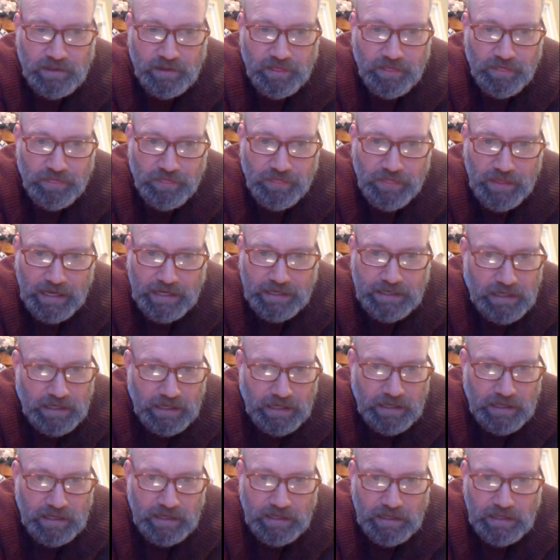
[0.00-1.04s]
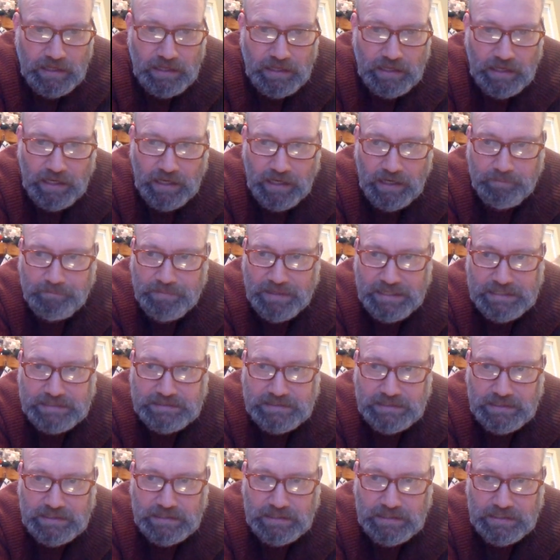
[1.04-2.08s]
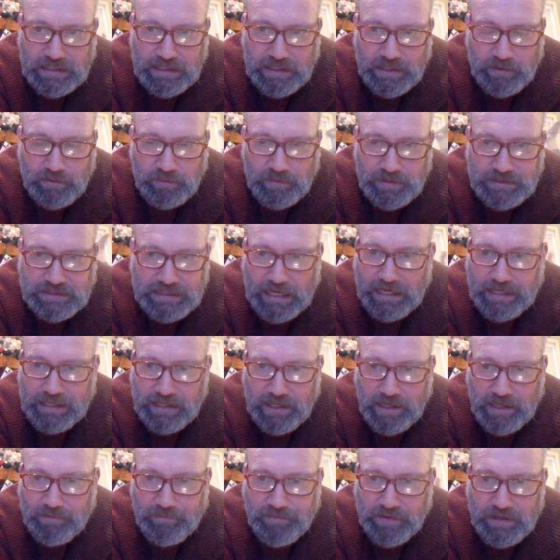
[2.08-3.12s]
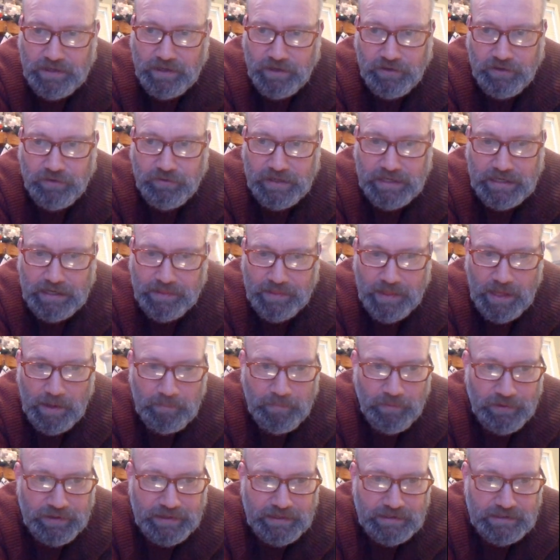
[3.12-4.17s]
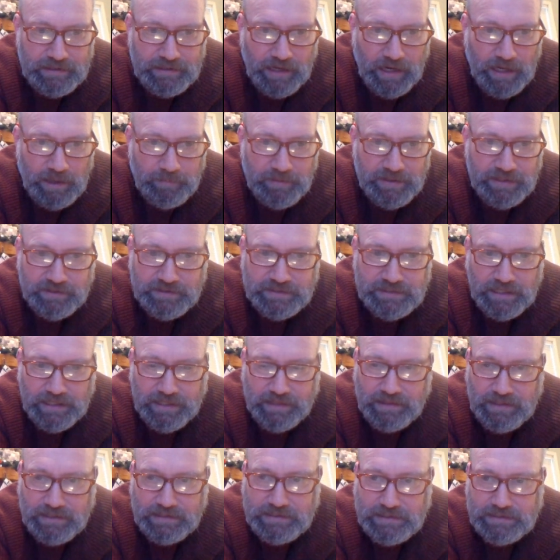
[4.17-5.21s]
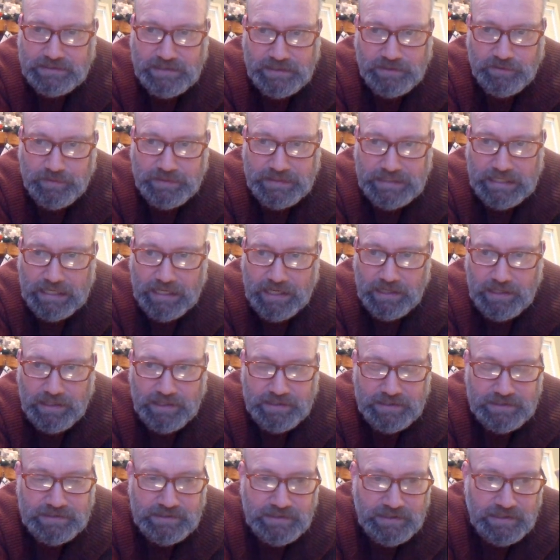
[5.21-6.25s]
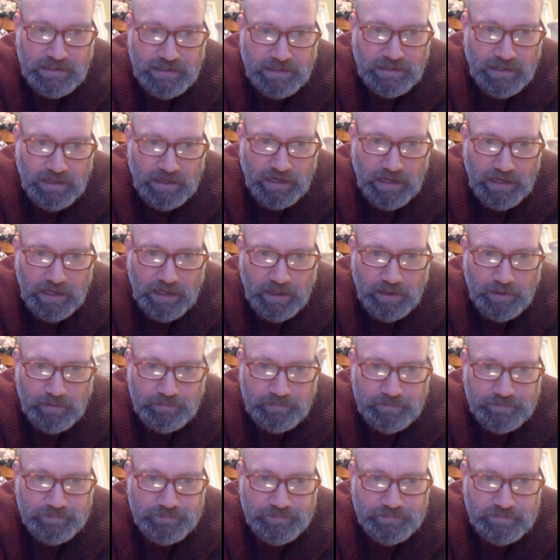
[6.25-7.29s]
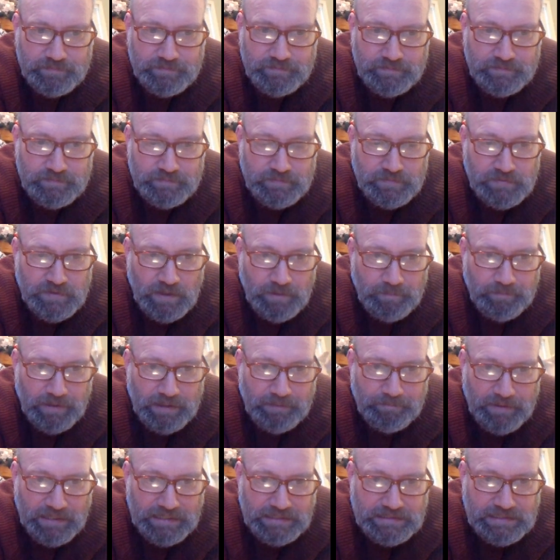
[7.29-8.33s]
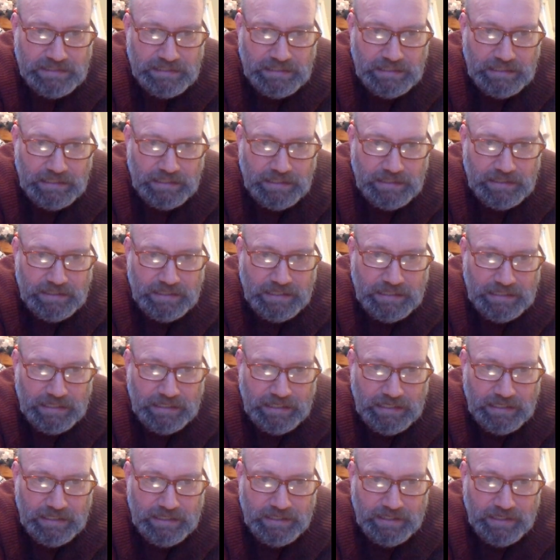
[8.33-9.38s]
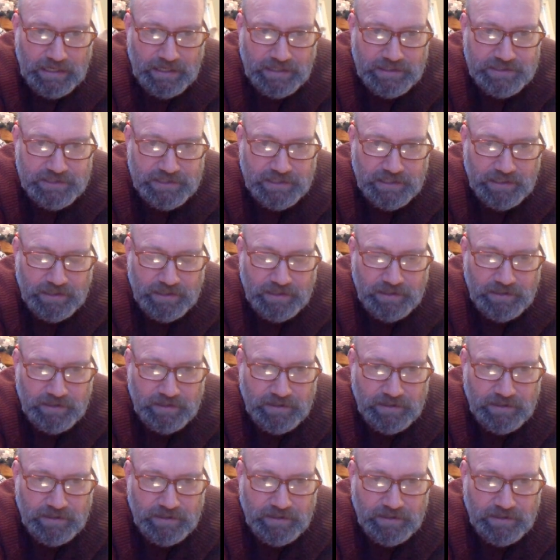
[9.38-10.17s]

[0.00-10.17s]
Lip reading: that he basically resigned and left the country at that point in time. He's like, this is just ridiculous. But basically, the Canadian connection,